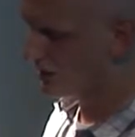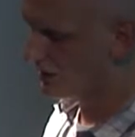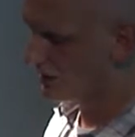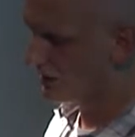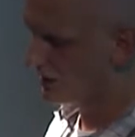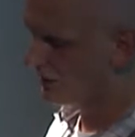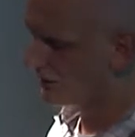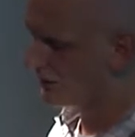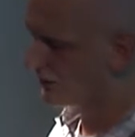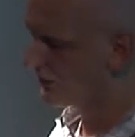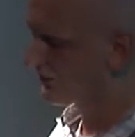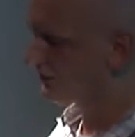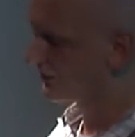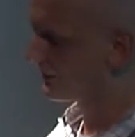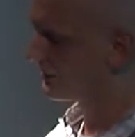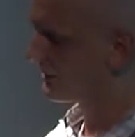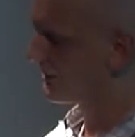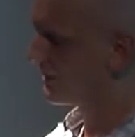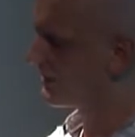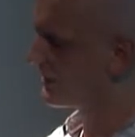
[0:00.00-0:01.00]
if
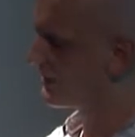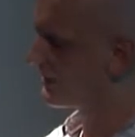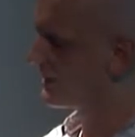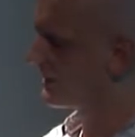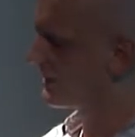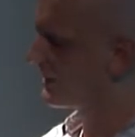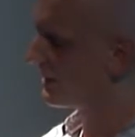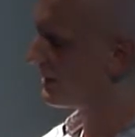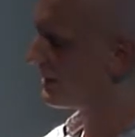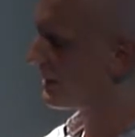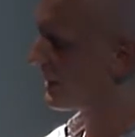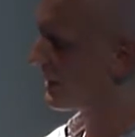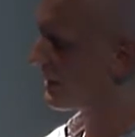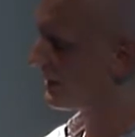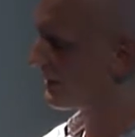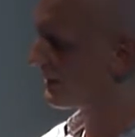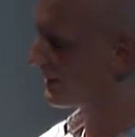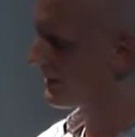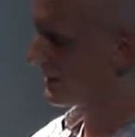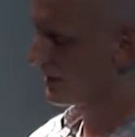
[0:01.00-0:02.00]
there is any
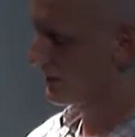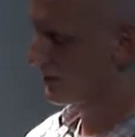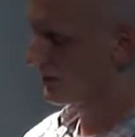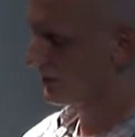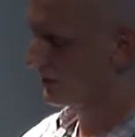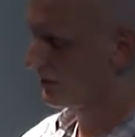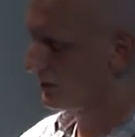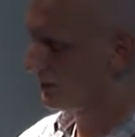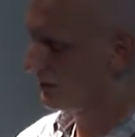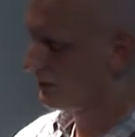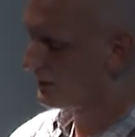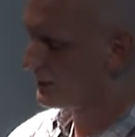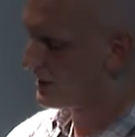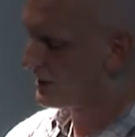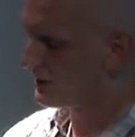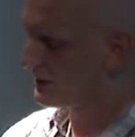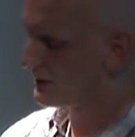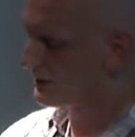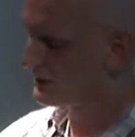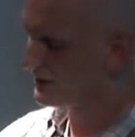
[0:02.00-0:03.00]
kind of the, if
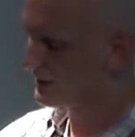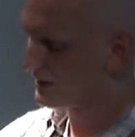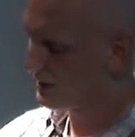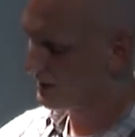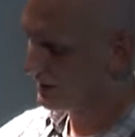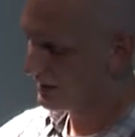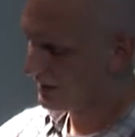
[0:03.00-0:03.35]
there is